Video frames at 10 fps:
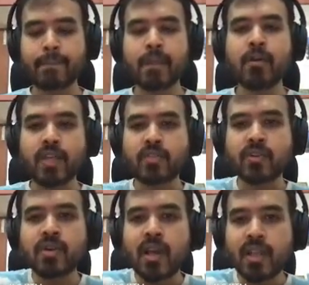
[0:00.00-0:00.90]
Okay,
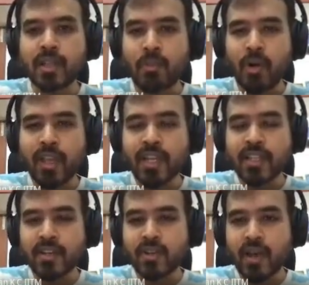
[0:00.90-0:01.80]
so the point
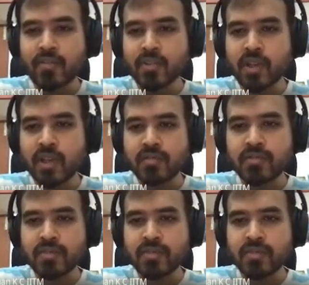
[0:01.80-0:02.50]
that you have to sort of